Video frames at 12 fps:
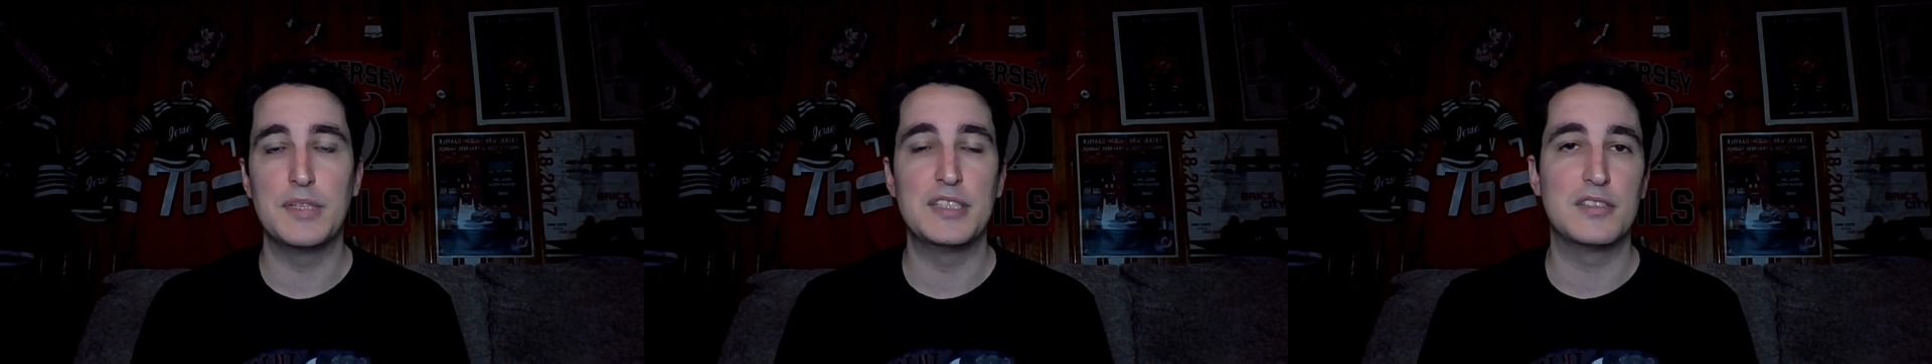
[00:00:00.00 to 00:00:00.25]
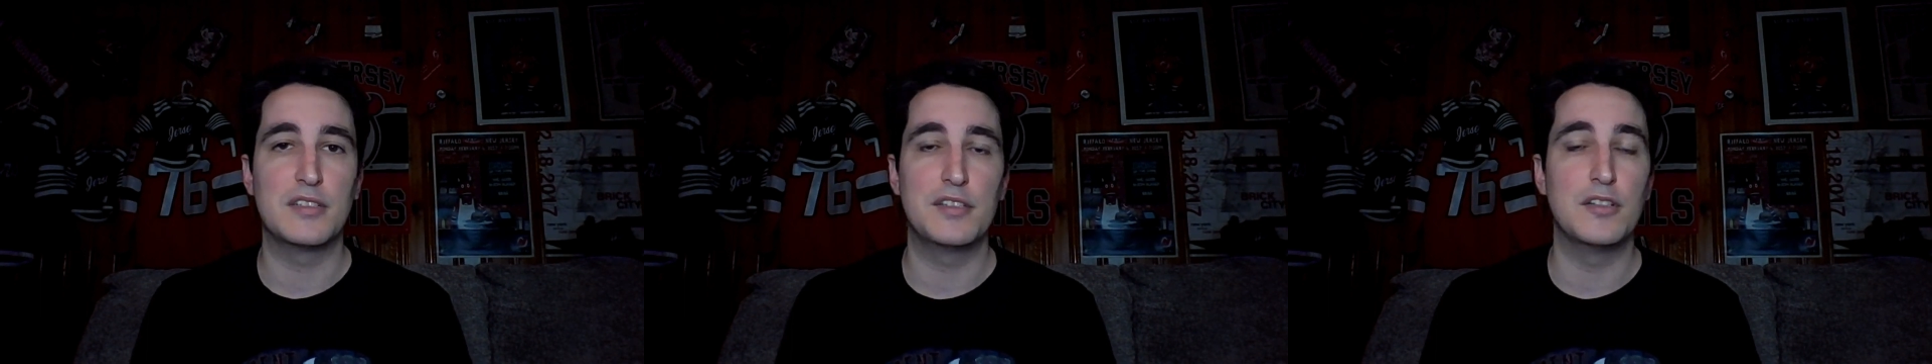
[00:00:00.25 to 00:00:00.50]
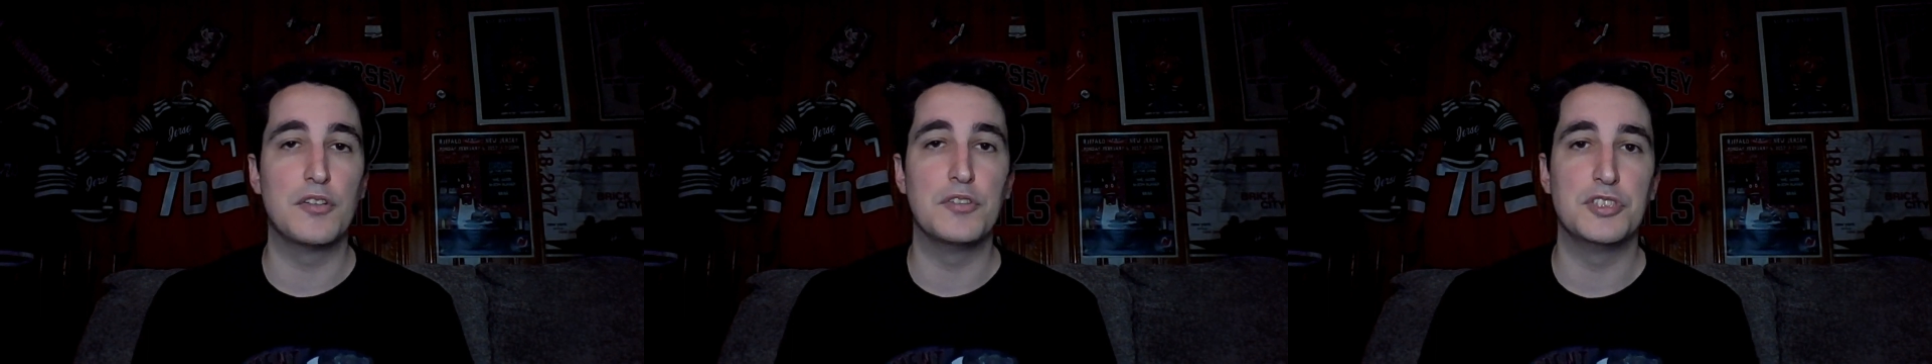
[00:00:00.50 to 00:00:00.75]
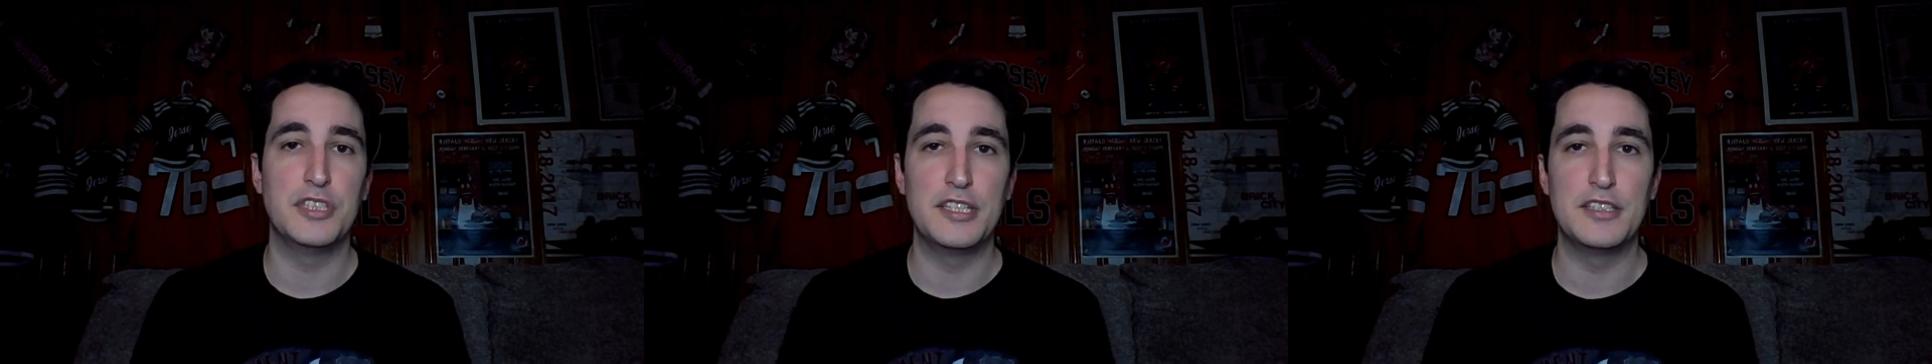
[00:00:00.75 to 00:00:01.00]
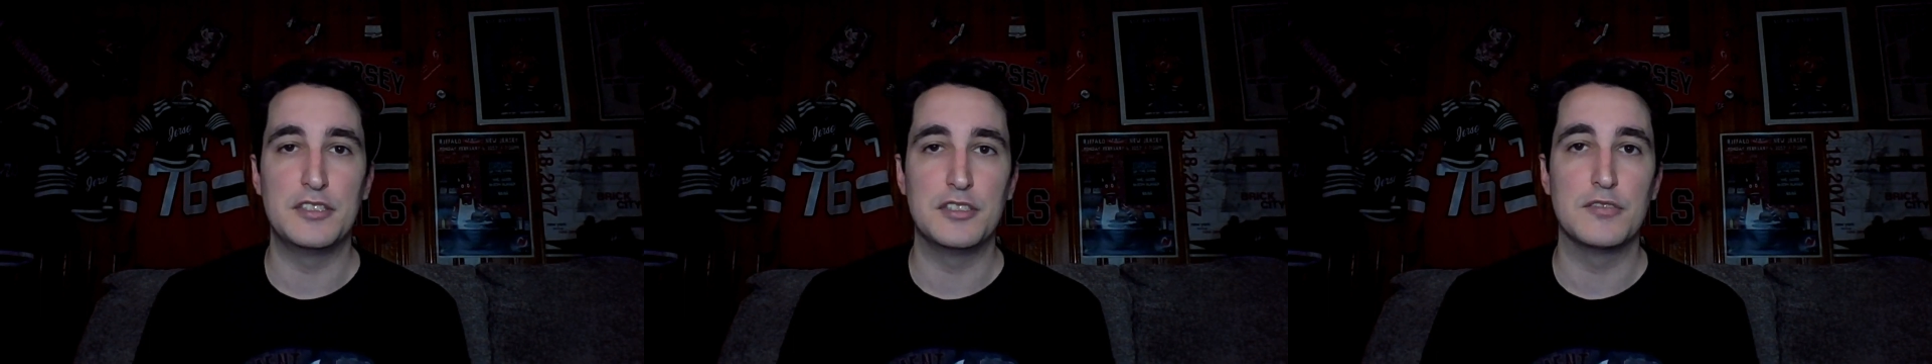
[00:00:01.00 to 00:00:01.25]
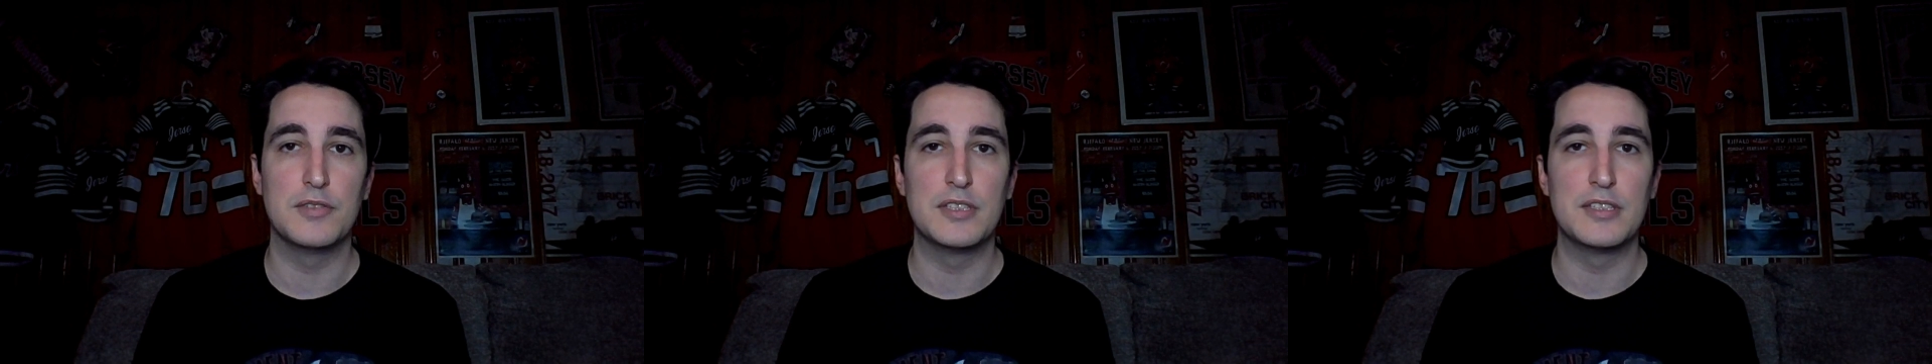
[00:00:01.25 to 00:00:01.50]
basically
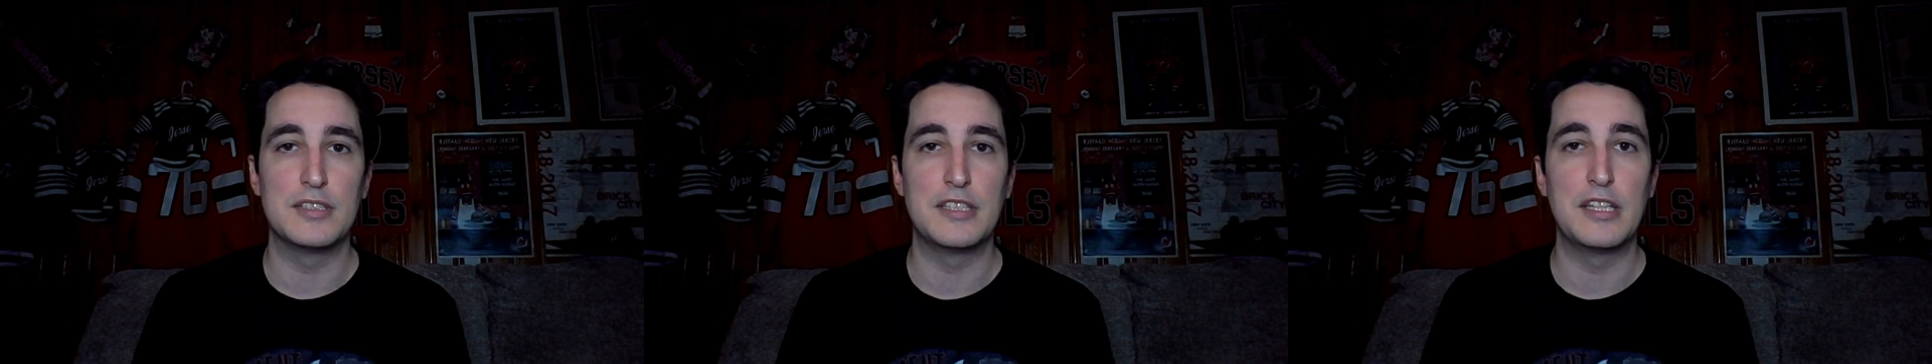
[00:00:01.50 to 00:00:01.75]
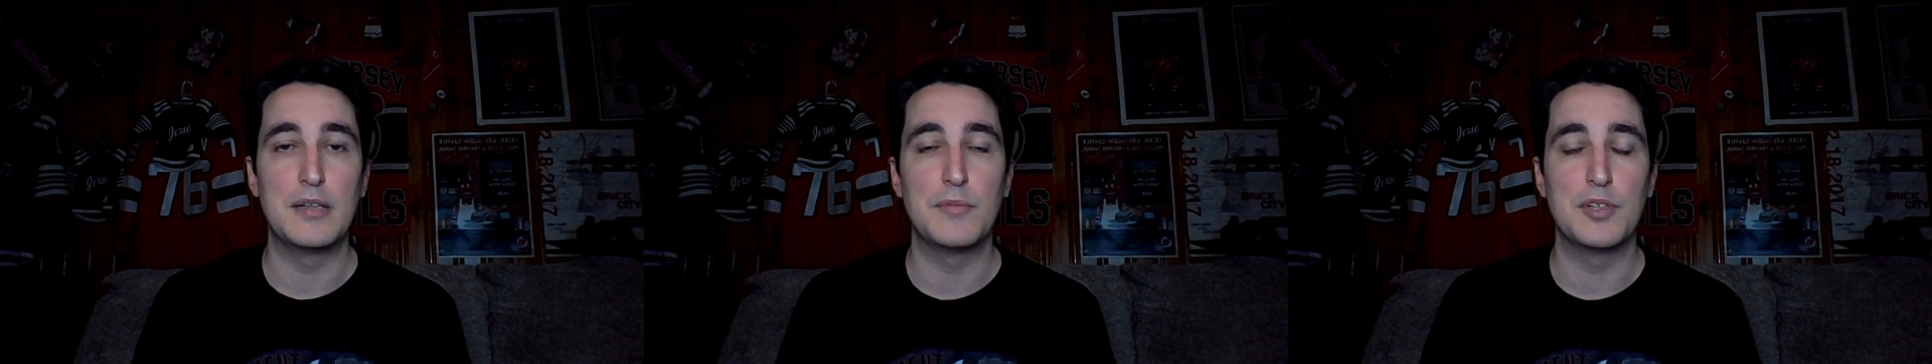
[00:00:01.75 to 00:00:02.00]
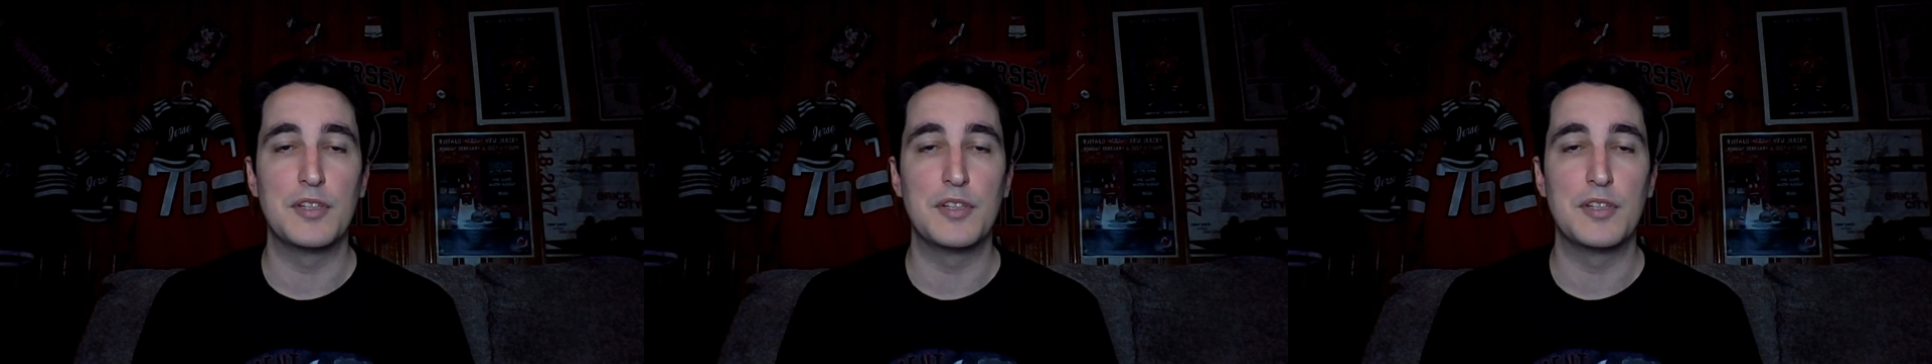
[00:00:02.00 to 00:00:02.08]
negotiations with the team